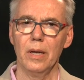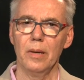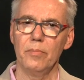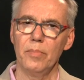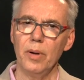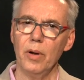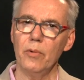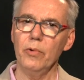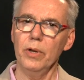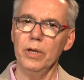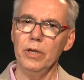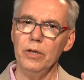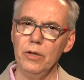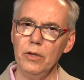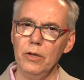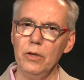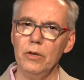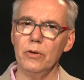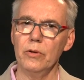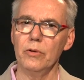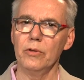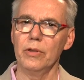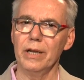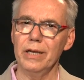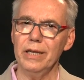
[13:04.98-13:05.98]
But we
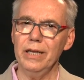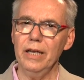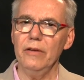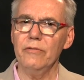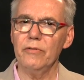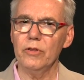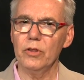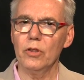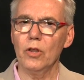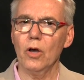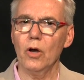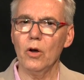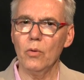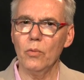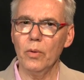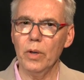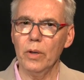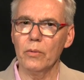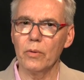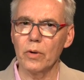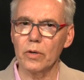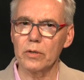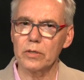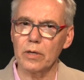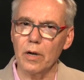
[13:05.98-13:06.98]
knew that even though we
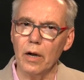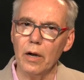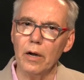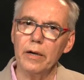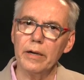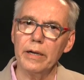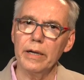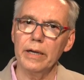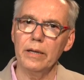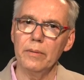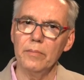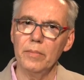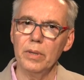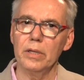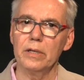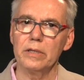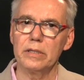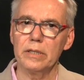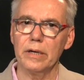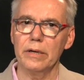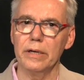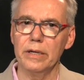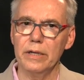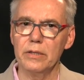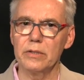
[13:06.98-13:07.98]
were targeting
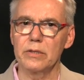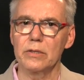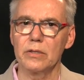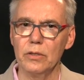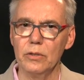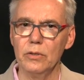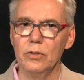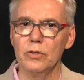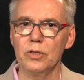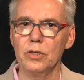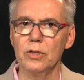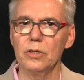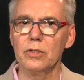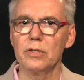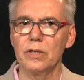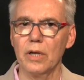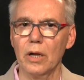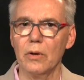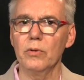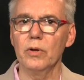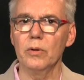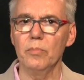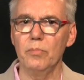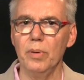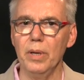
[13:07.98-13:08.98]
military installations, there
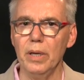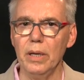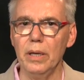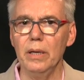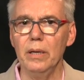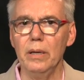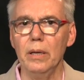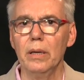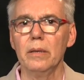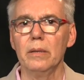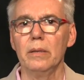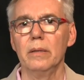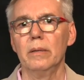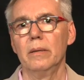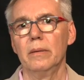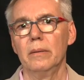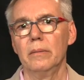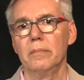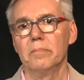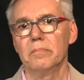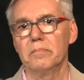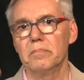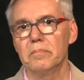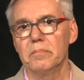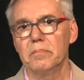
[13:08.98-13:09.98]
would be
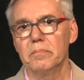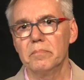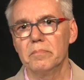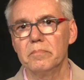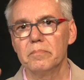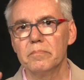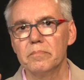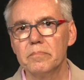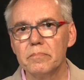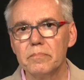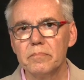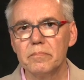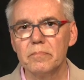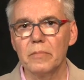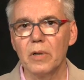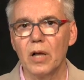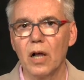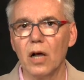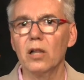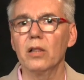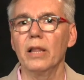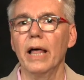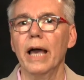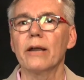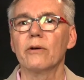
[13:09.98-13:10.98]

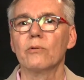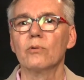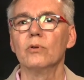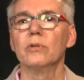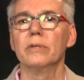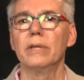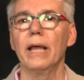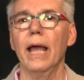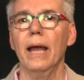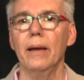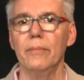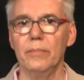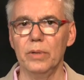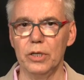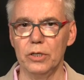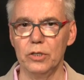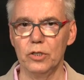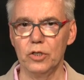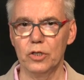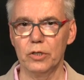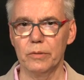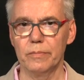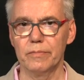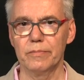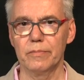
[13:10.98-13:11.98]
collateral
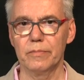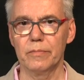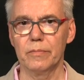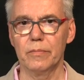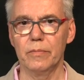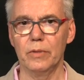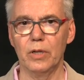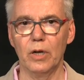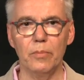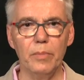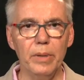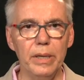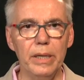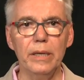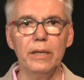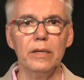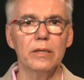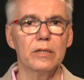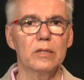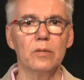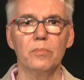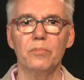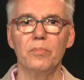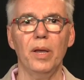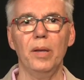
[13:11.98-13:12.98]
damage. There'd be
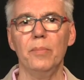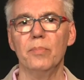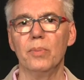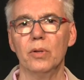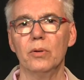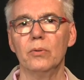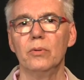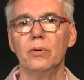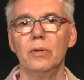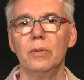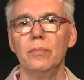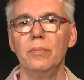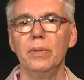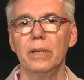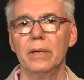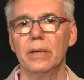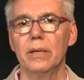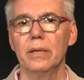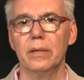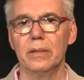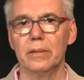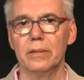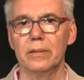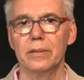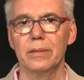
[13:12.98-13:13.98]
innocent people who would be
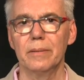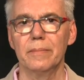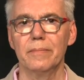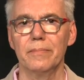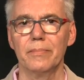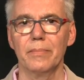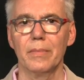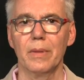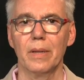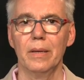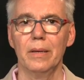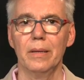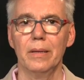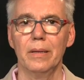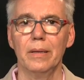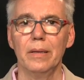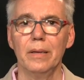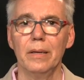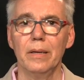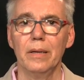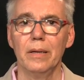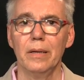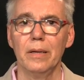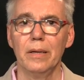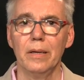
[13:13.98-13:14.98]
killed.
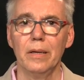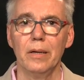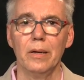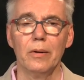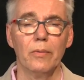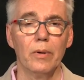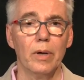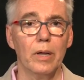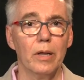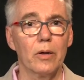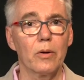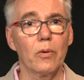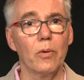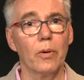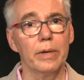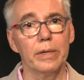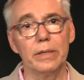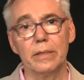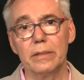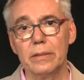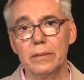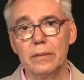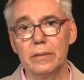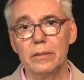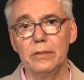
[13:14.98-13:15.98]
Well,
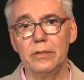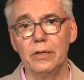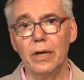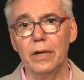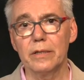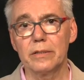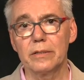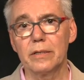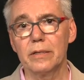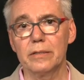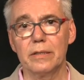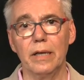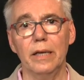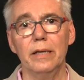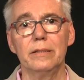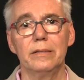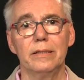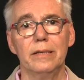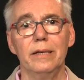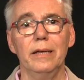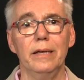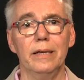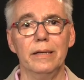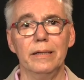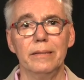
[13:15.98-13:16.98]
according to Genesis
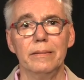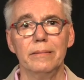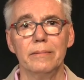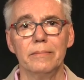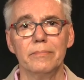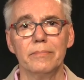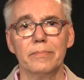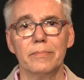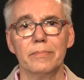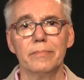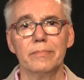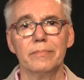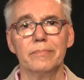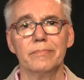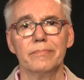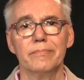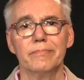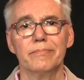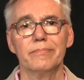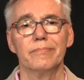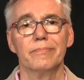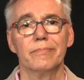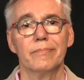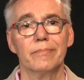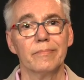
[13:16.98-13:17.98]
18,
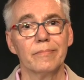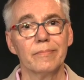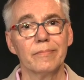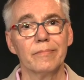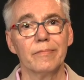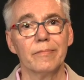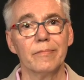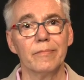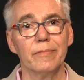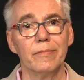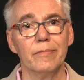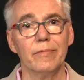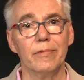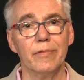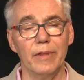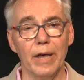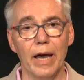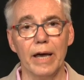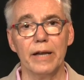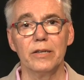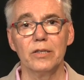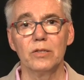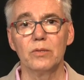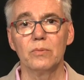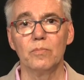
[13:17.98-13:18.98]

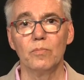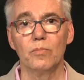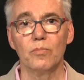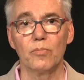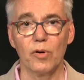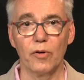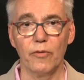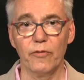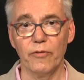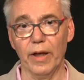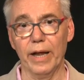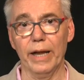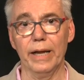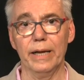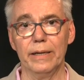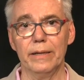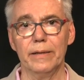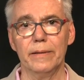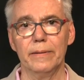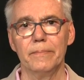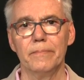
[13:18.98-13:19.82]
that is profane.